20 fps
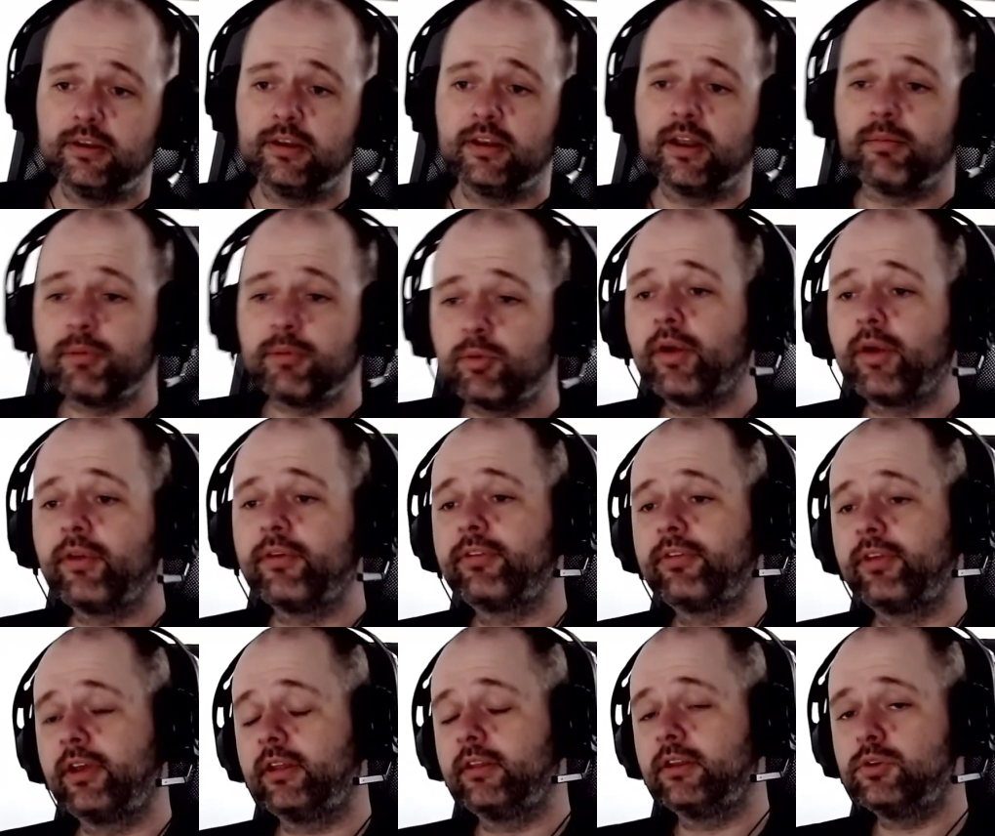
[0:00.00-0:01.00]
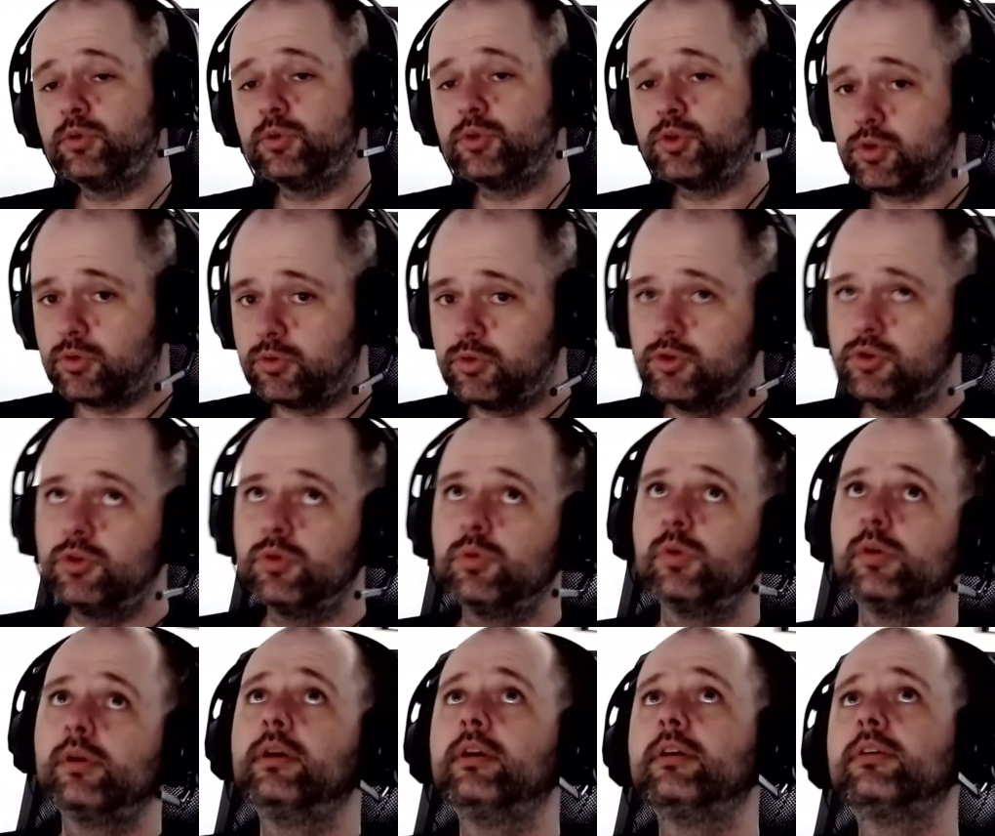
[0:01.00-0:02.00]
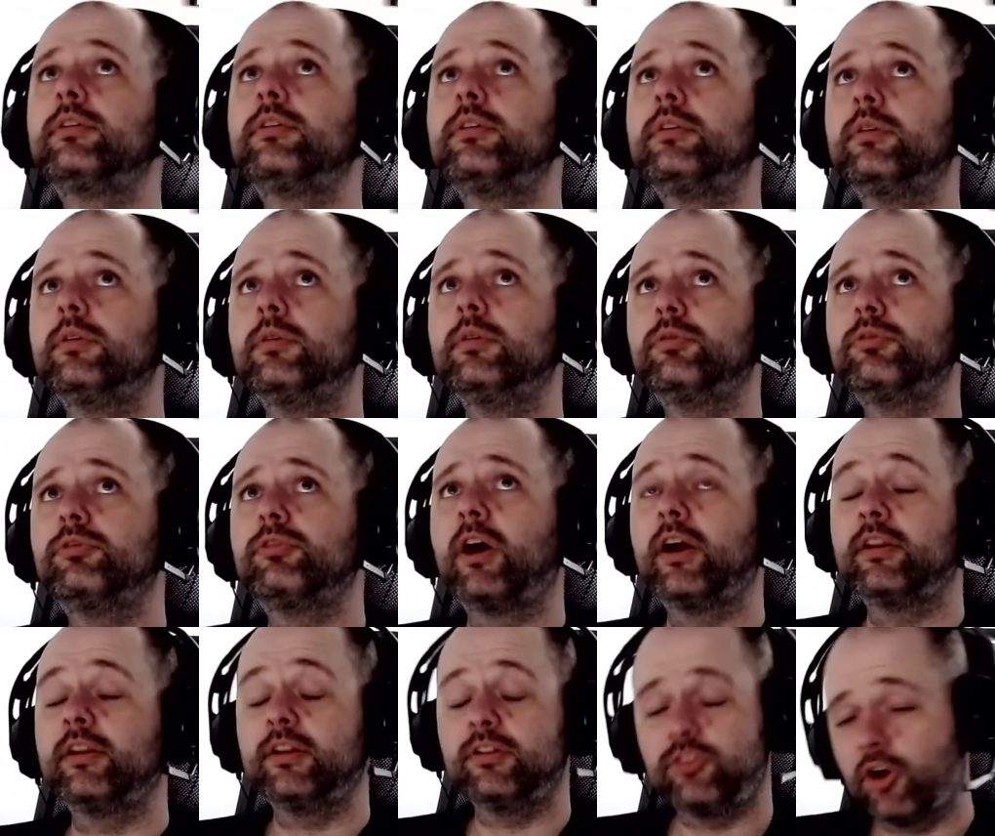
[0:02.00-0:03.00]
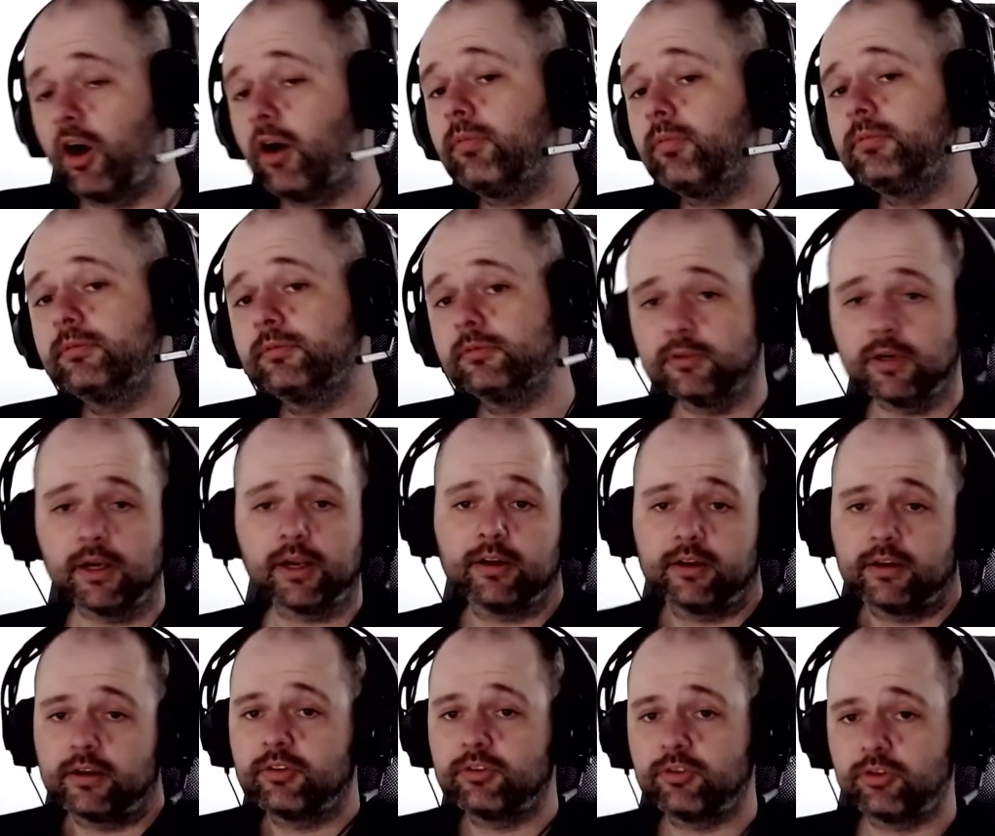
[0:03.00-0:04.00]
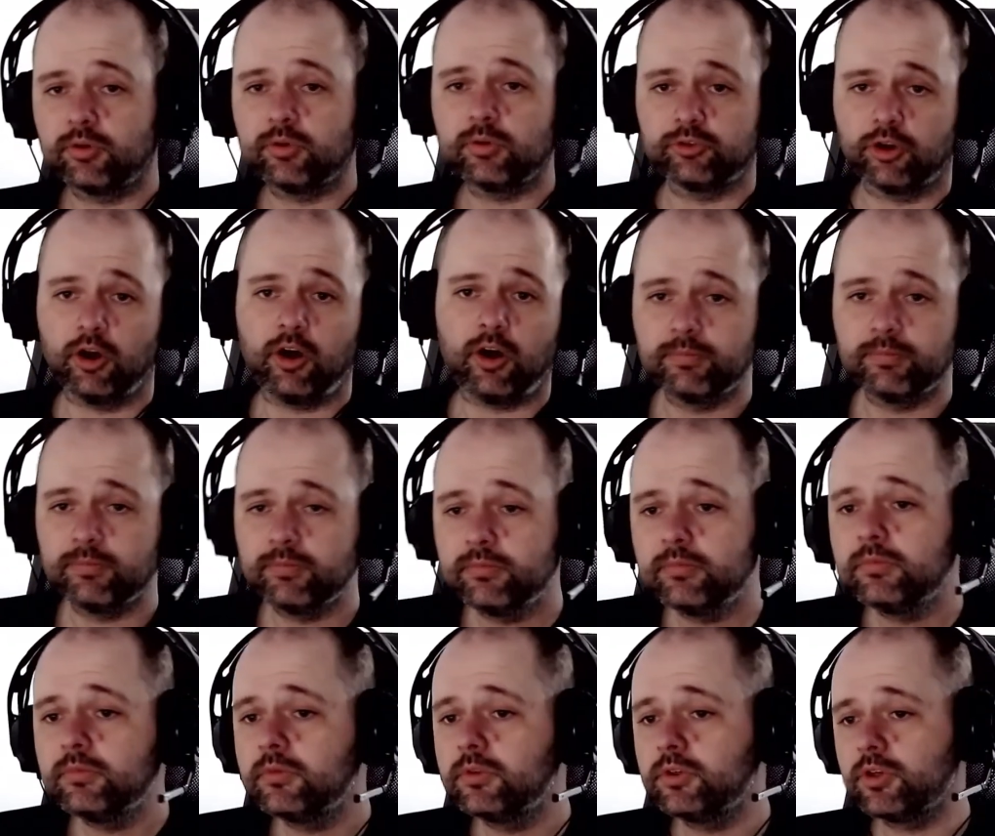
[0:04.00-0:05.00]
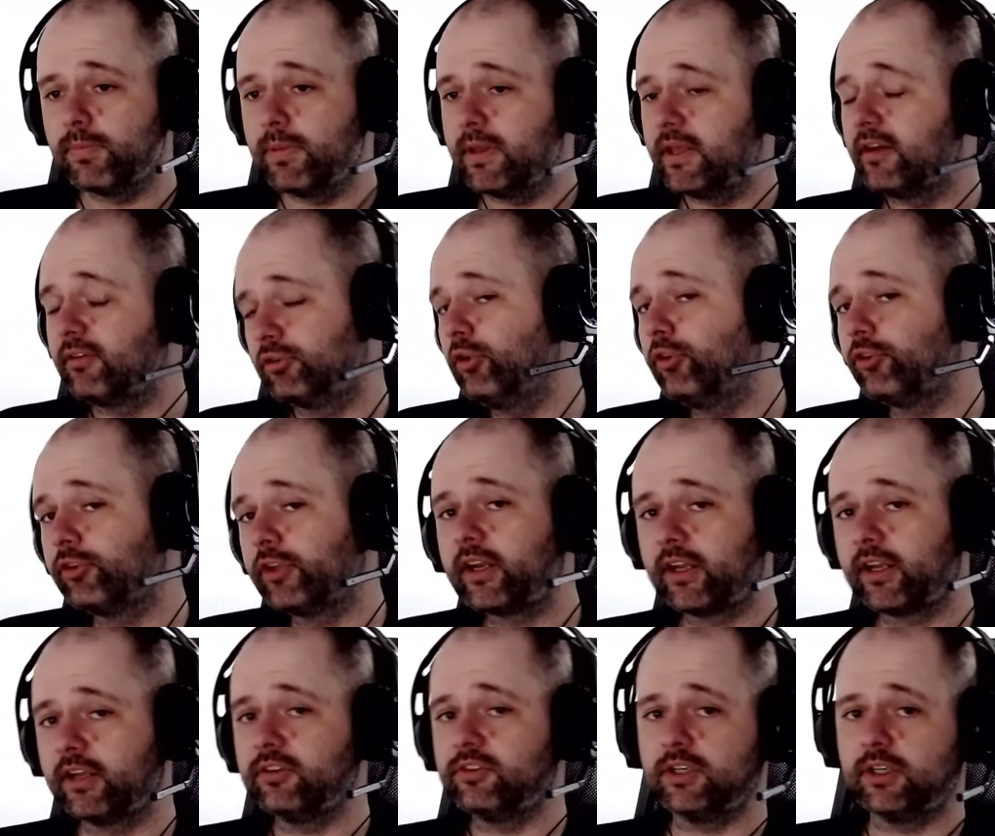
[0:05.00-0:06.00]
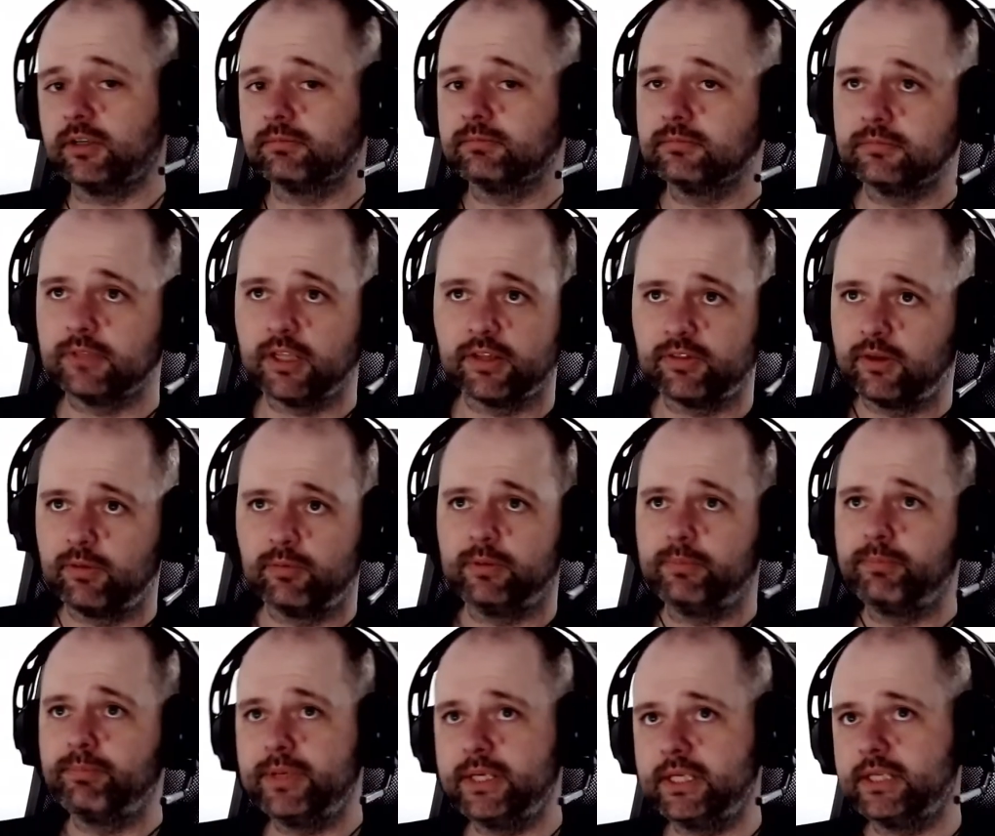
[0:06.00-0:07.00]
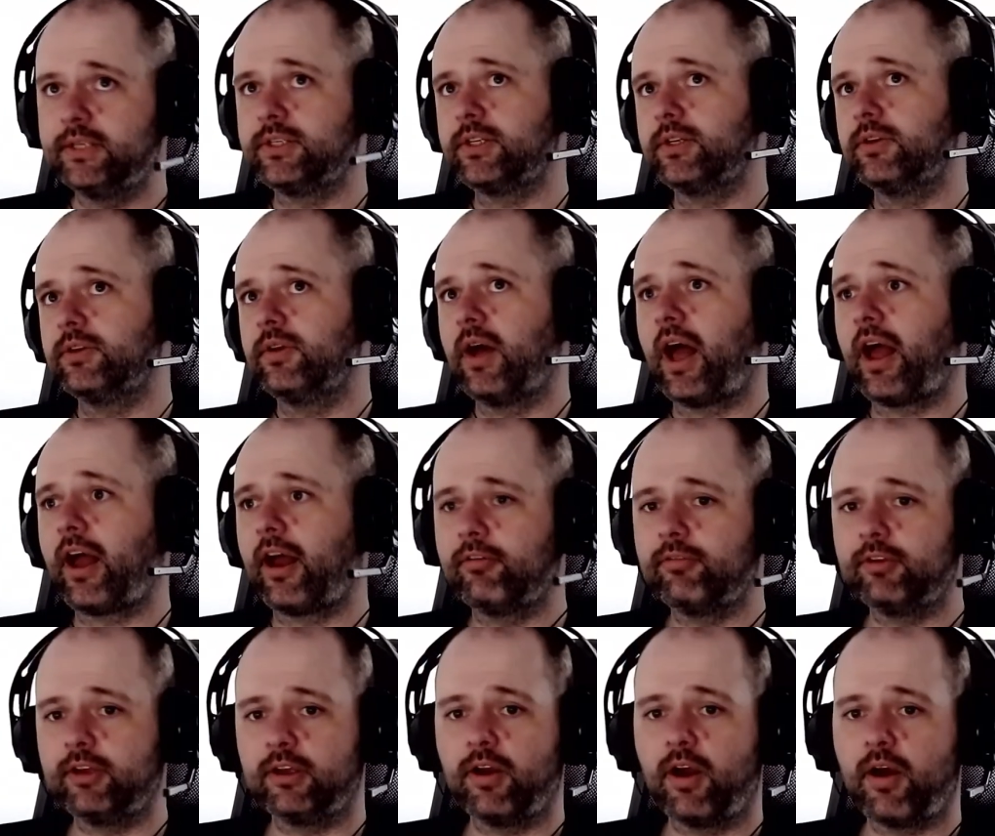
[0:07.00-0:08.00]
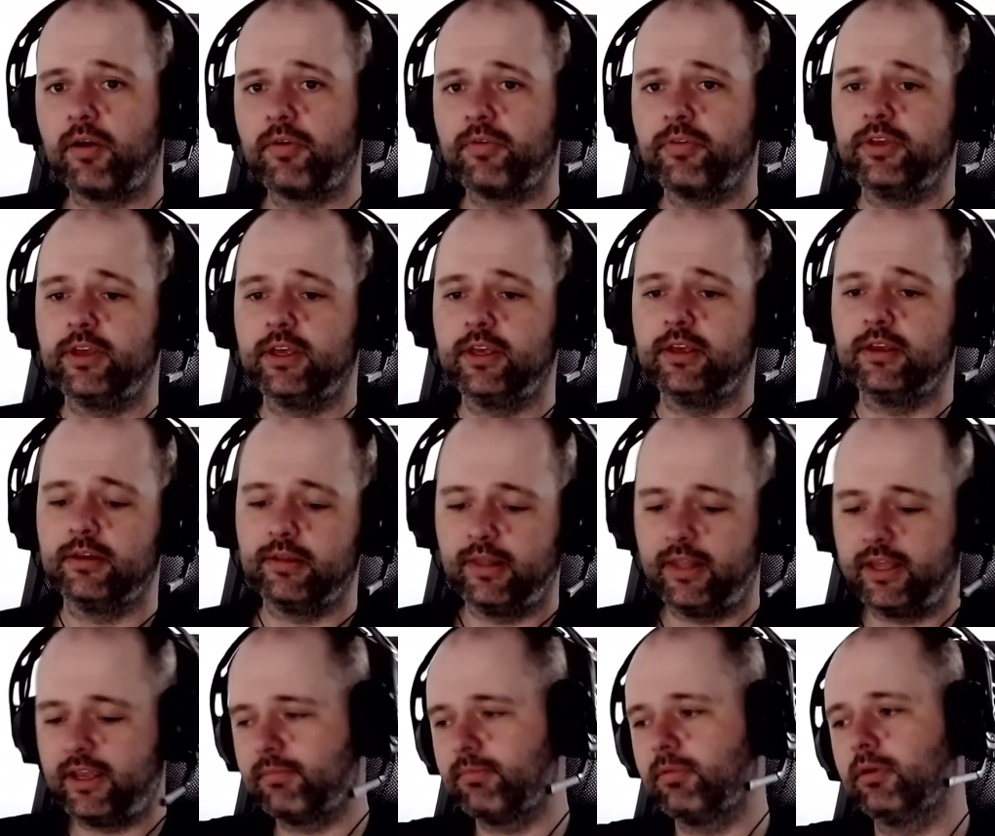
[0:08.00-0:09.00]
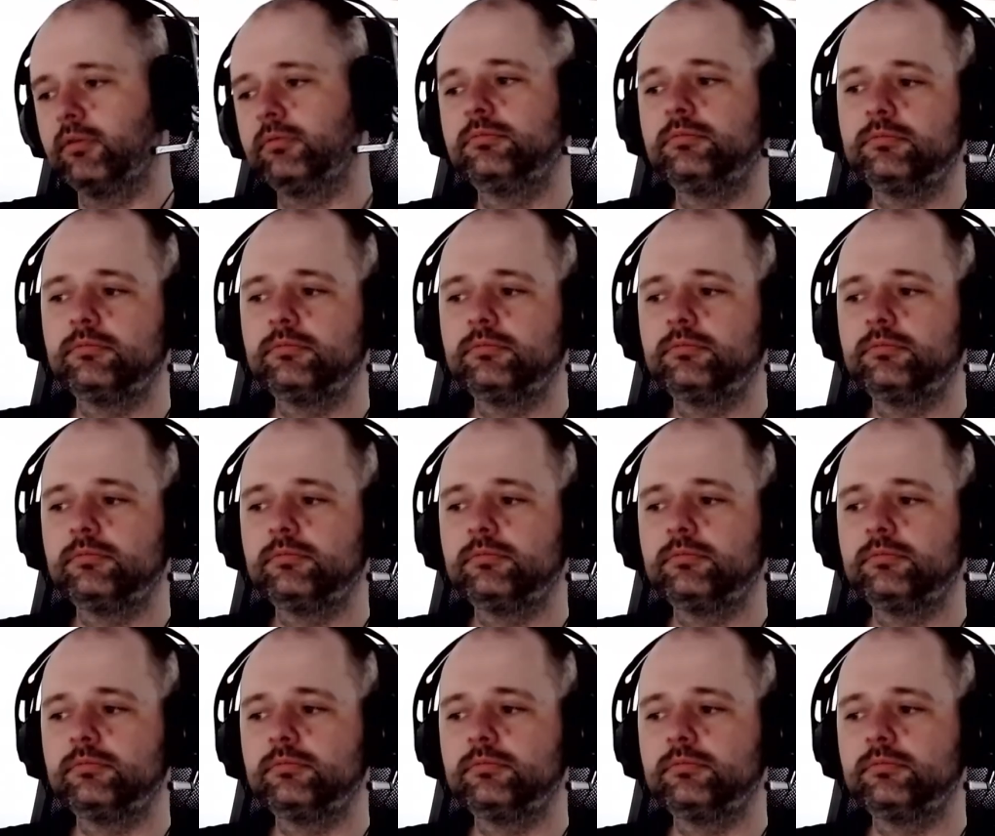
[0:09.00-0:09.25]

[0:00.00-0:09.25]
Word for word: number one thing that you should do is to find a job where it is your job to be a full stack engineer. Nothing will beat having the label